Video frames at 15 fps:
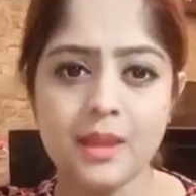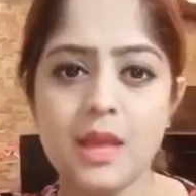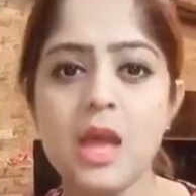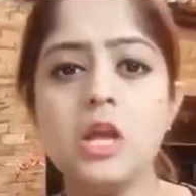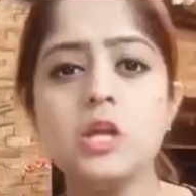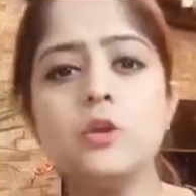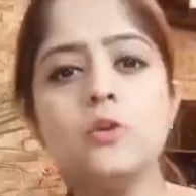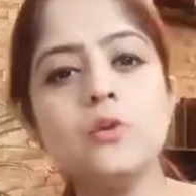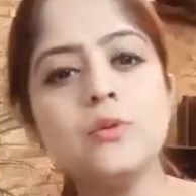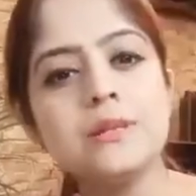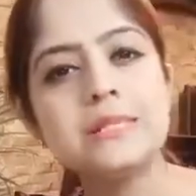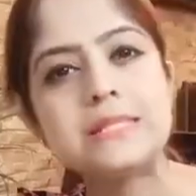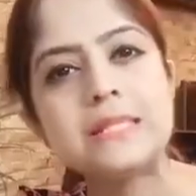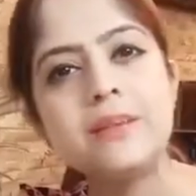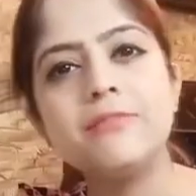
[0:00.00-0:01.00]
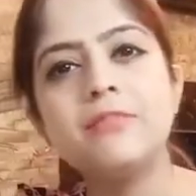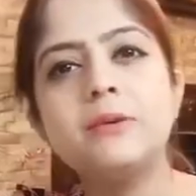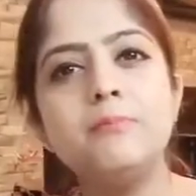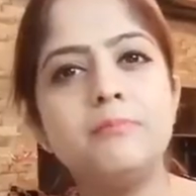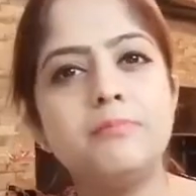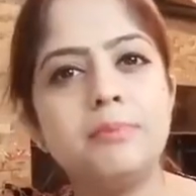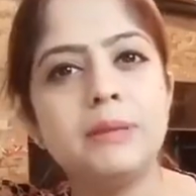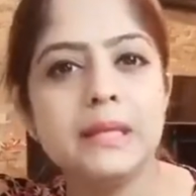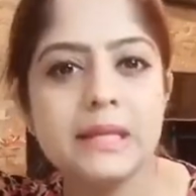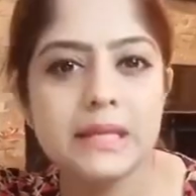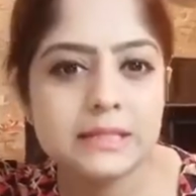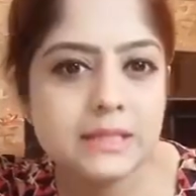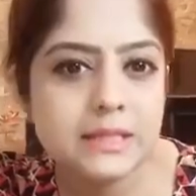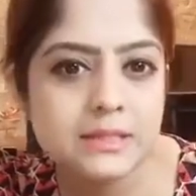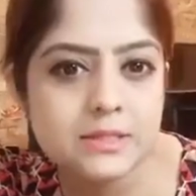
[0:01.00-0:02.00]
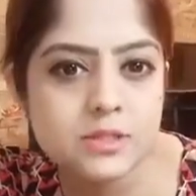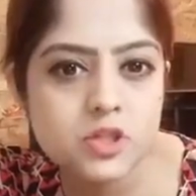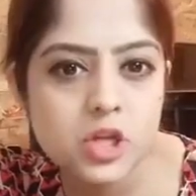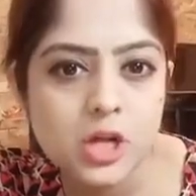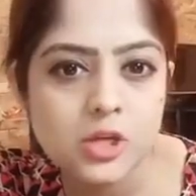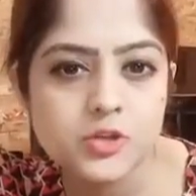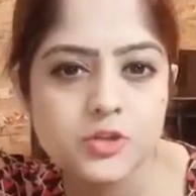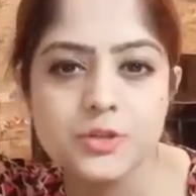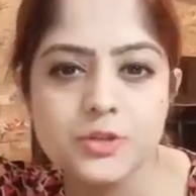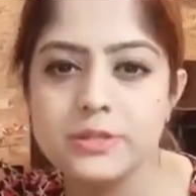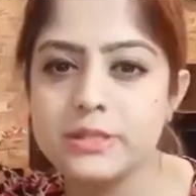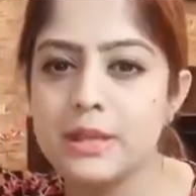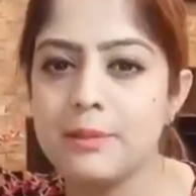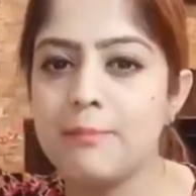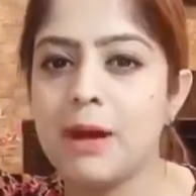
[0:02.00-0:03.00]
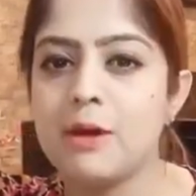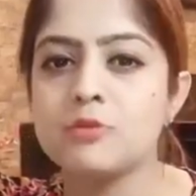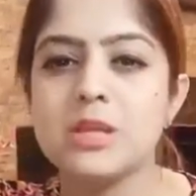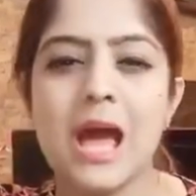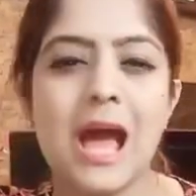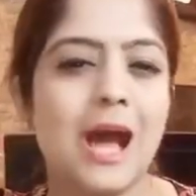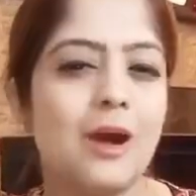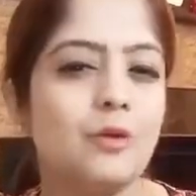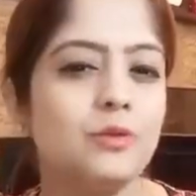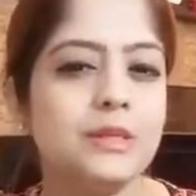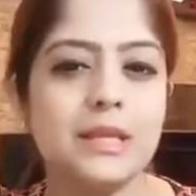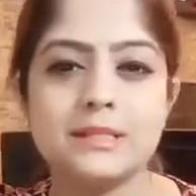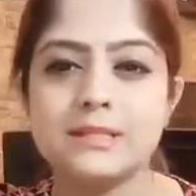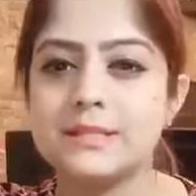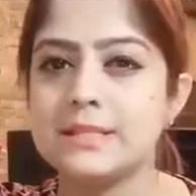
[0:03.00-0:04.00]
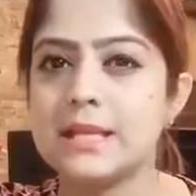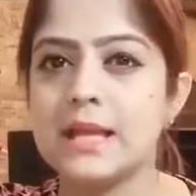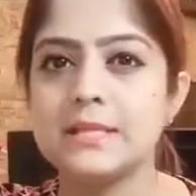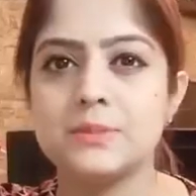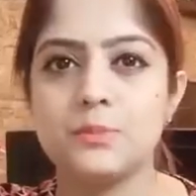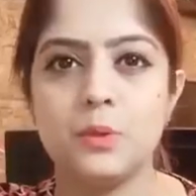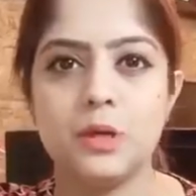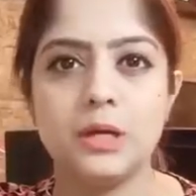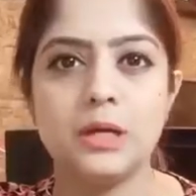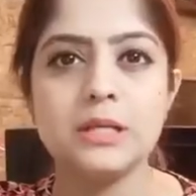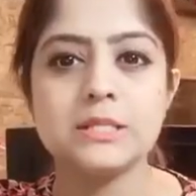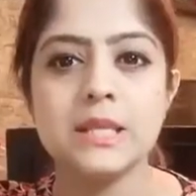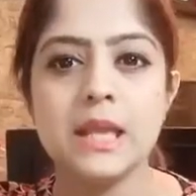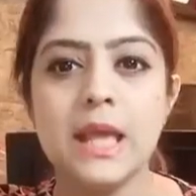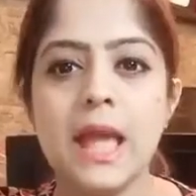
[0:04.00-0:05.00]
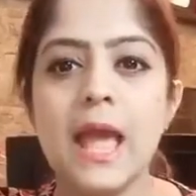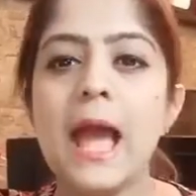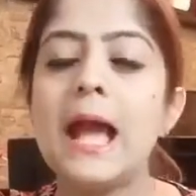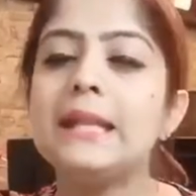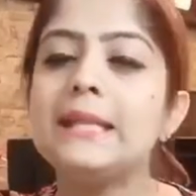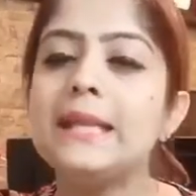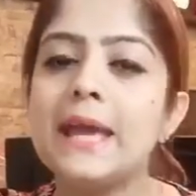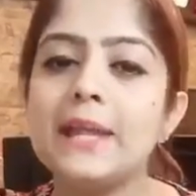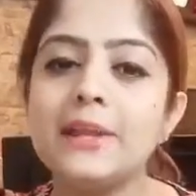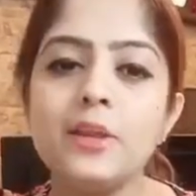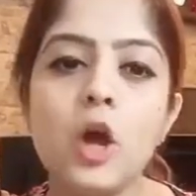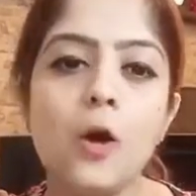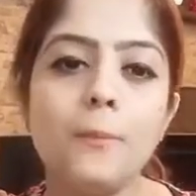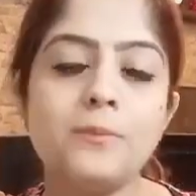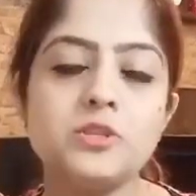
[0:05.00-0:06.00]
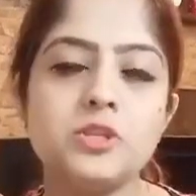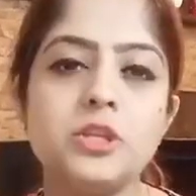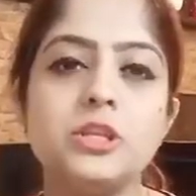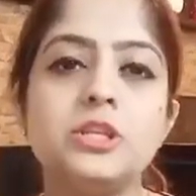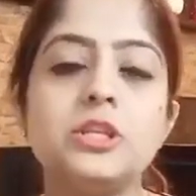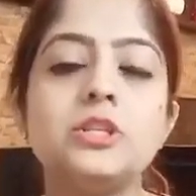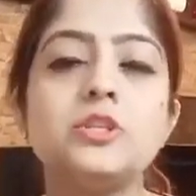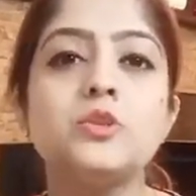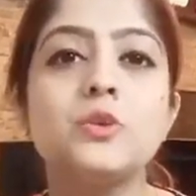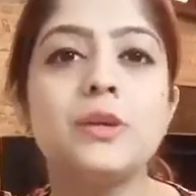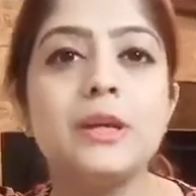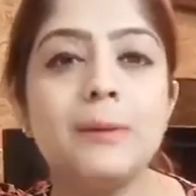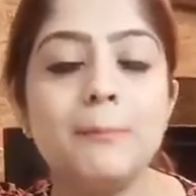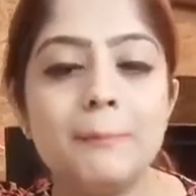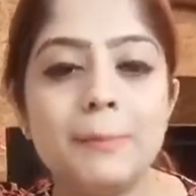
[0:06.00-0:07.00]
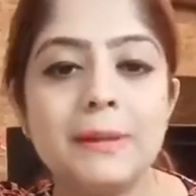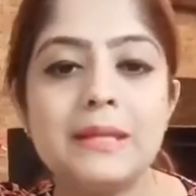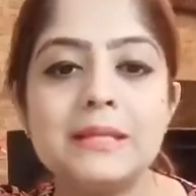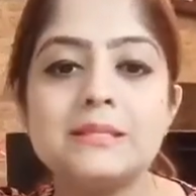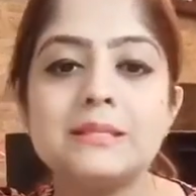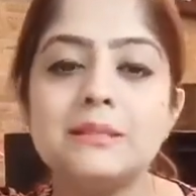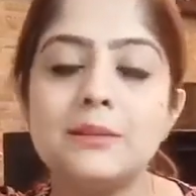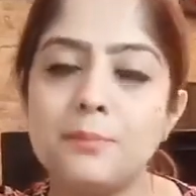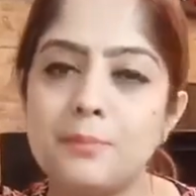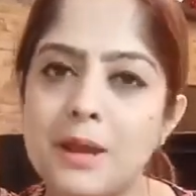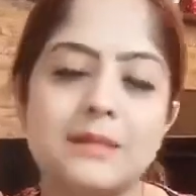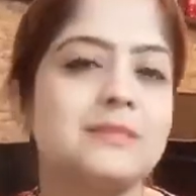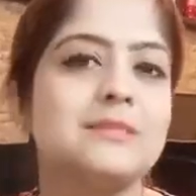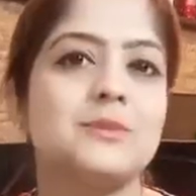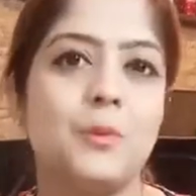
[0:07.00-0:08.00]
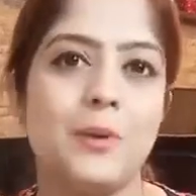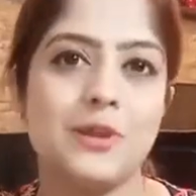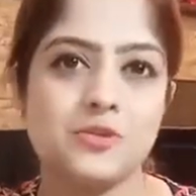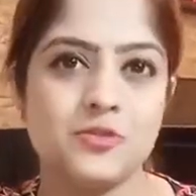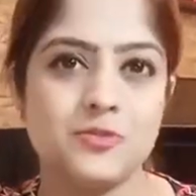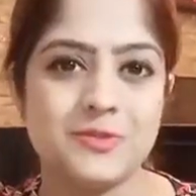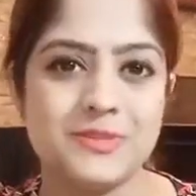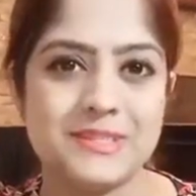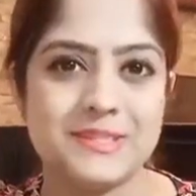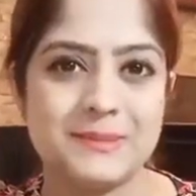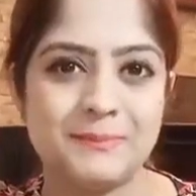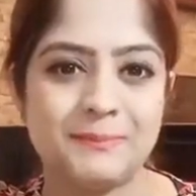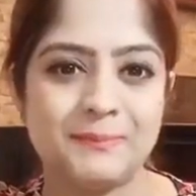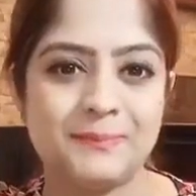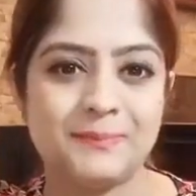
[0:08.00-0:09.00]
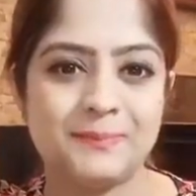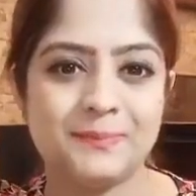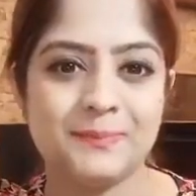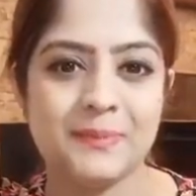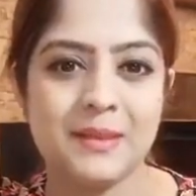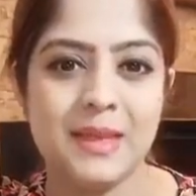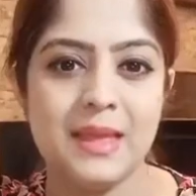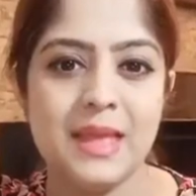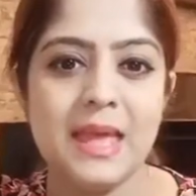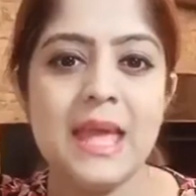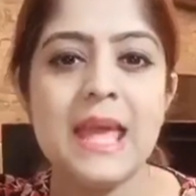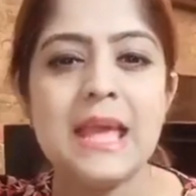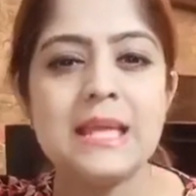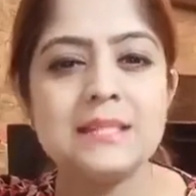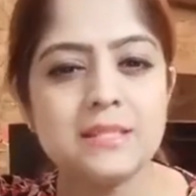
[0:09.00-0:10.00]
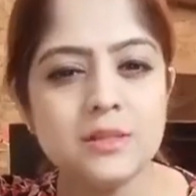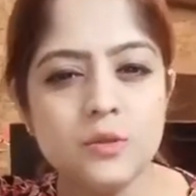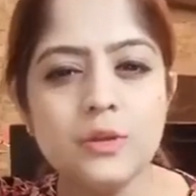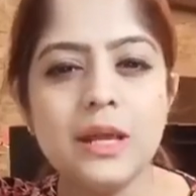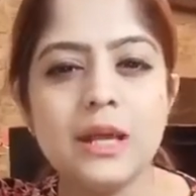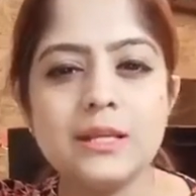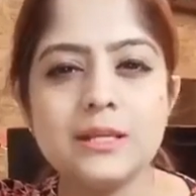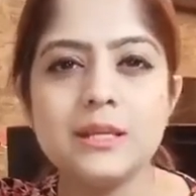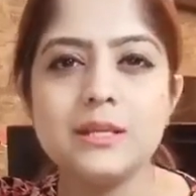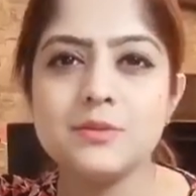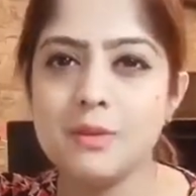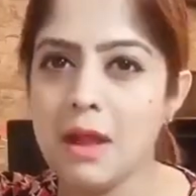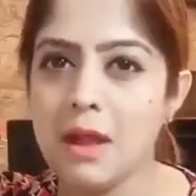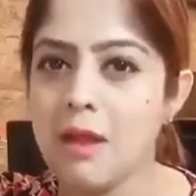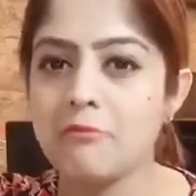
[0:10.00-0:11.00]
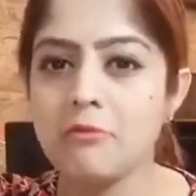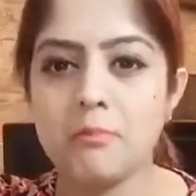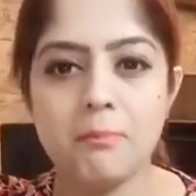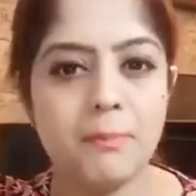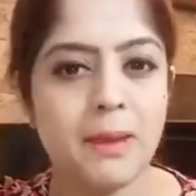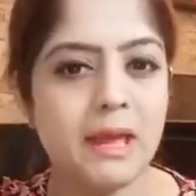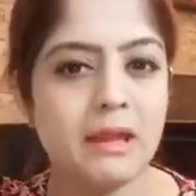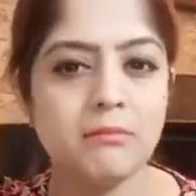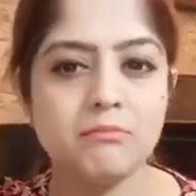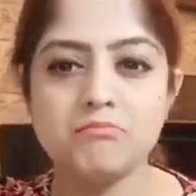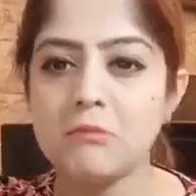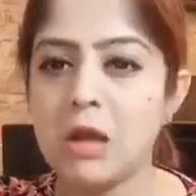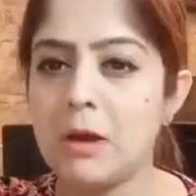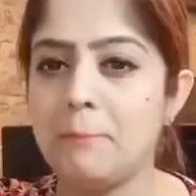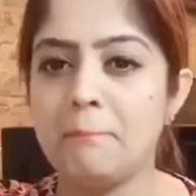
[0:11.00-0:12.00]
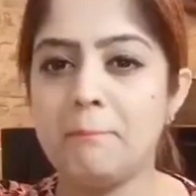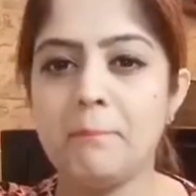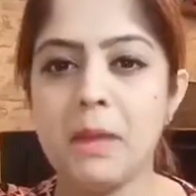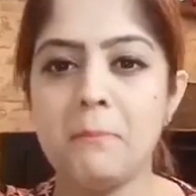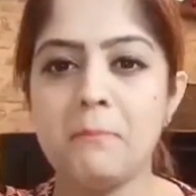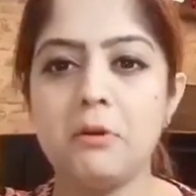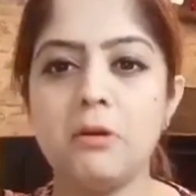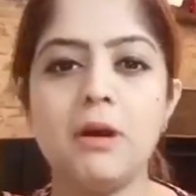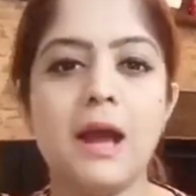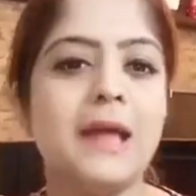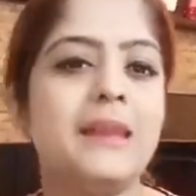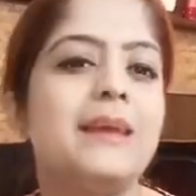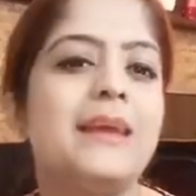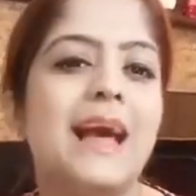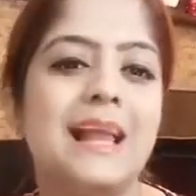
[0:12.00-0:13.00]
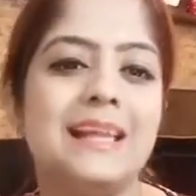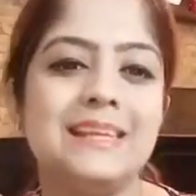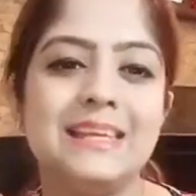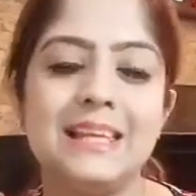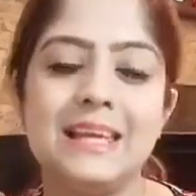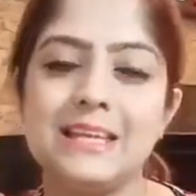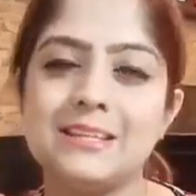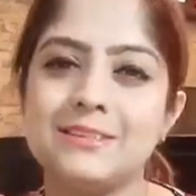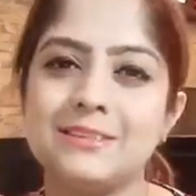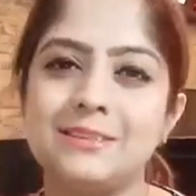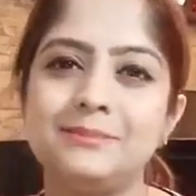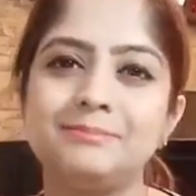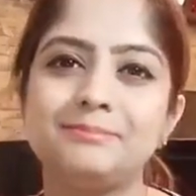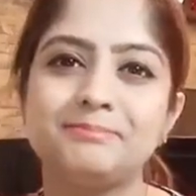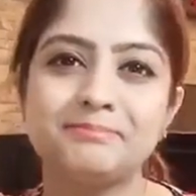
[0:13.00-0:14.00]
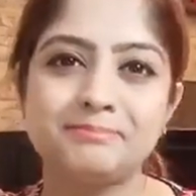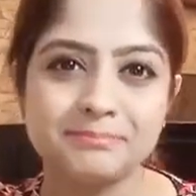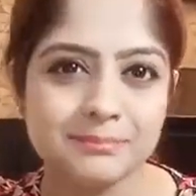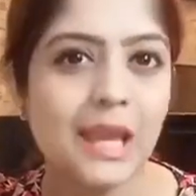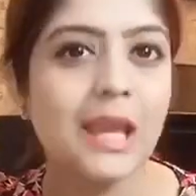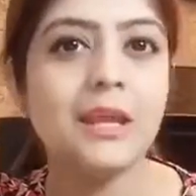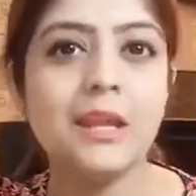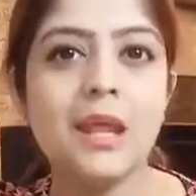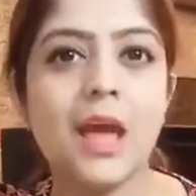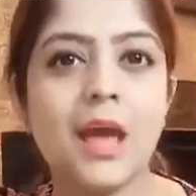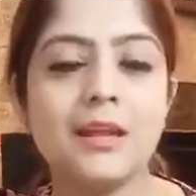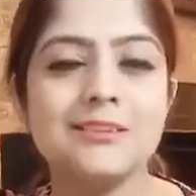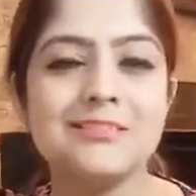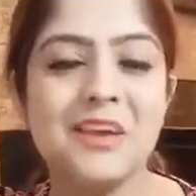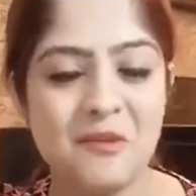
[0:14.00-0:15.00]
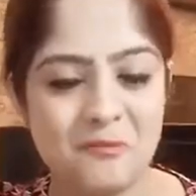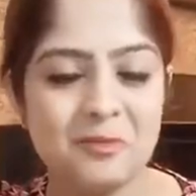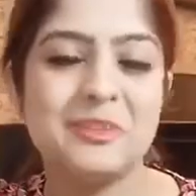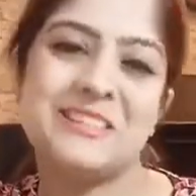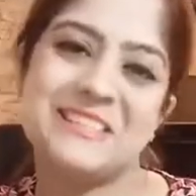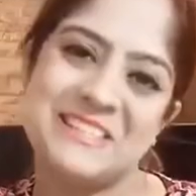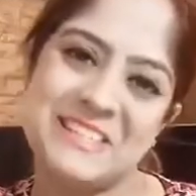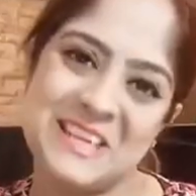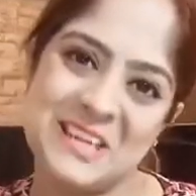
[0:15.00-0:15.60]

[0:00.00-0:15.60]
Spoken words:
You'll receive complete instructions about how the exercise works and get an opportunity to complete the practice questions. It's a good idea to have a pen, a paper and a calculator in hand for this stage.